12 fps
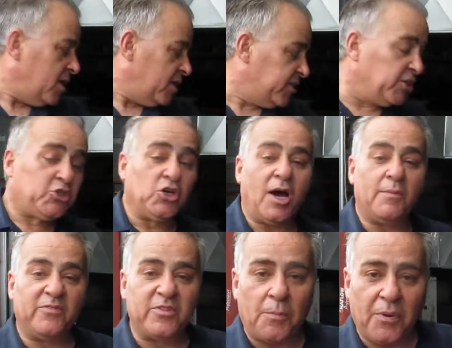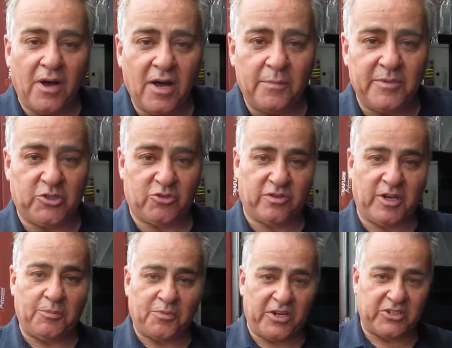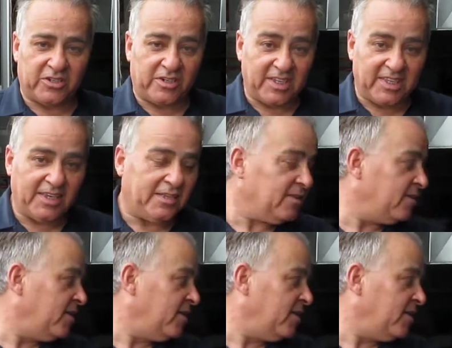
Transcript: the job of the pump is to create pressure, not heat.